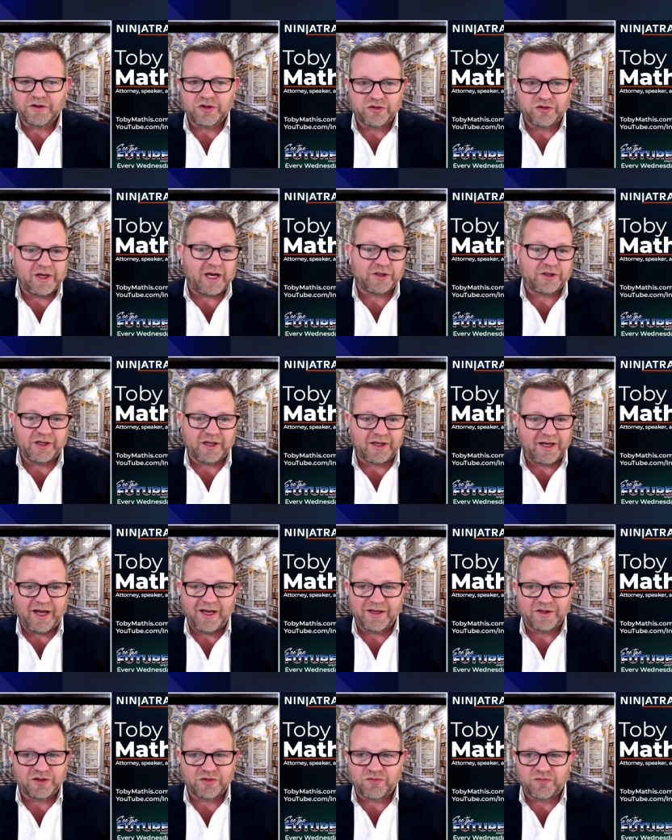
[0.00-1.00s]
There's actually a
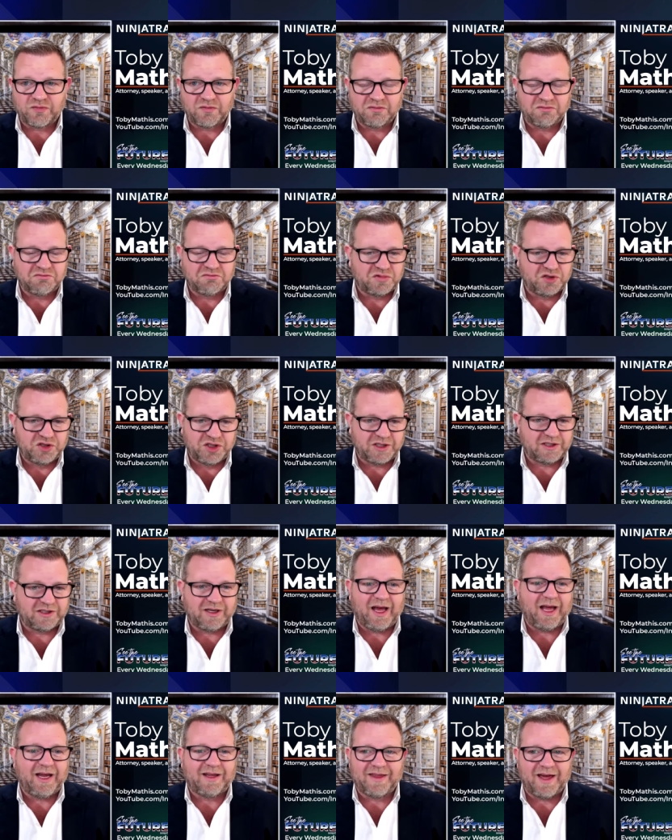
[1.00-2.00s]
case just
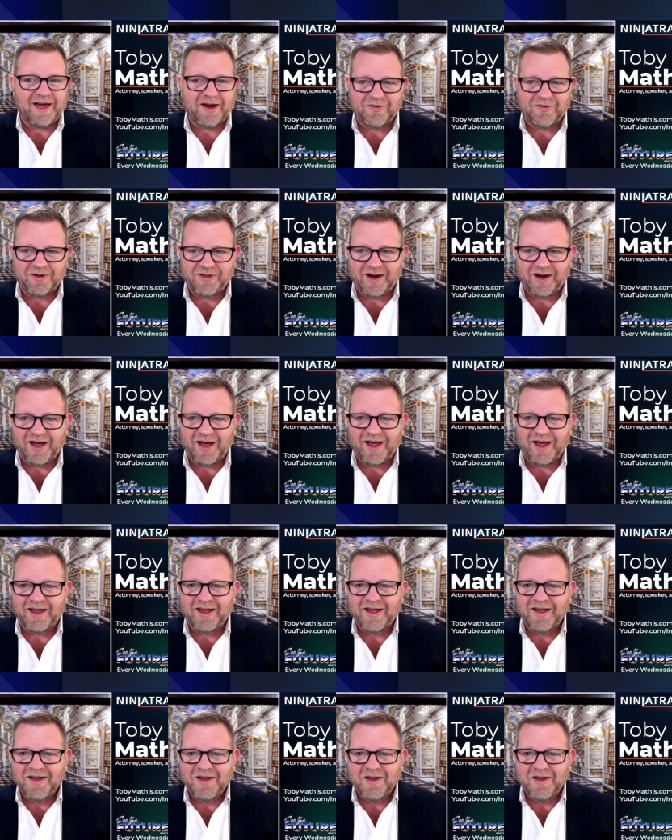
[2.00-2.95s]
like that where the guy